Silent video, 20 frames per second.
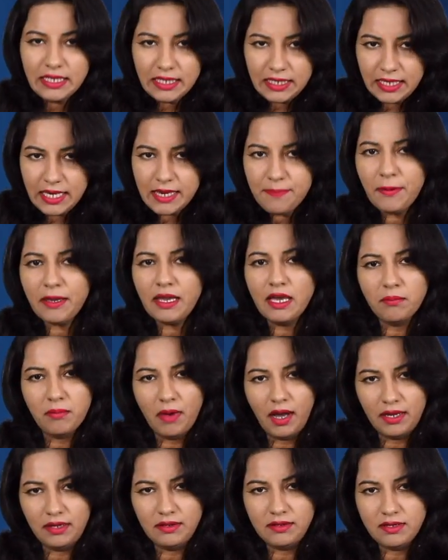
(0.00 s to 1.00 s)
keeping in
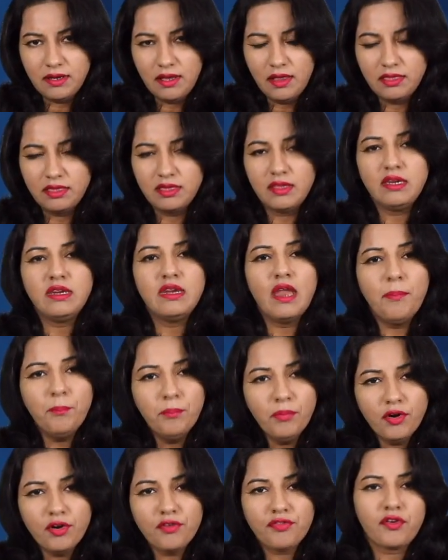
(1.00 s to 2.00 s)
mind the
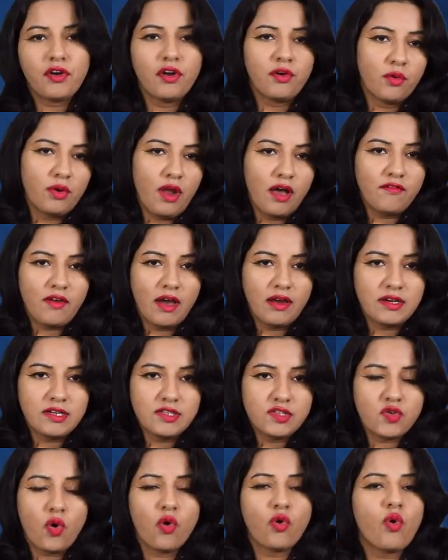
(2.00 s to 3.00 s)
number of
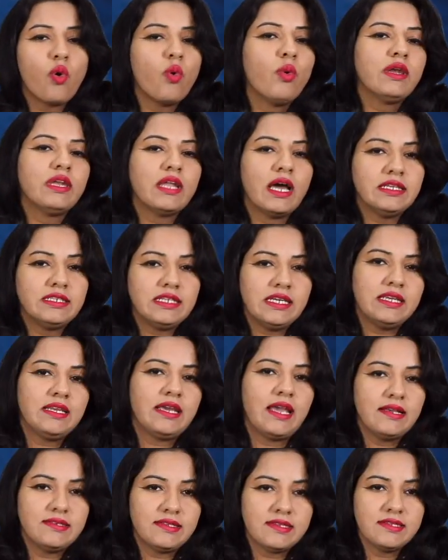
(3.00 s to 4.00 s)
coronavirus or COVID-19
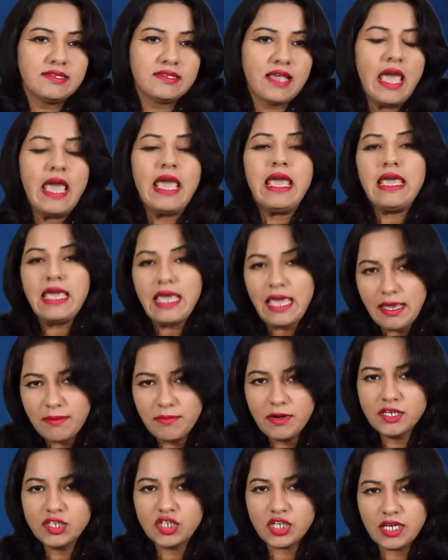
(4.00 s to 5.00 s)
cases
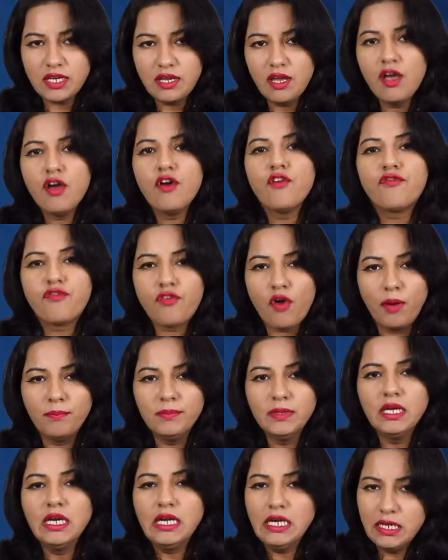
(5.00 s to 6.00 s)
emerging from
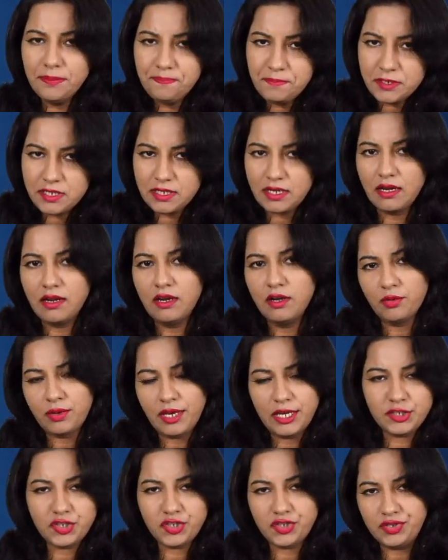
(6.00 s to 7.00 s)
a particular
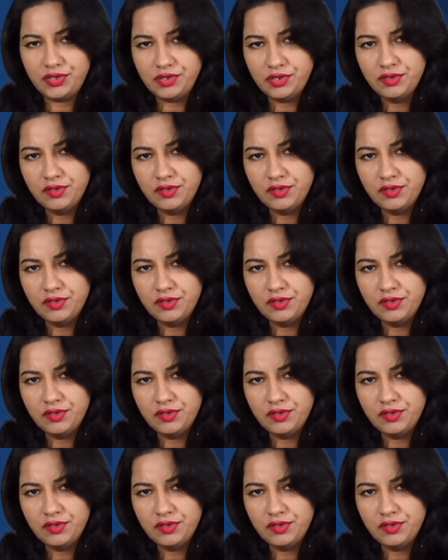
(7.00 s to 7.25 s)
location.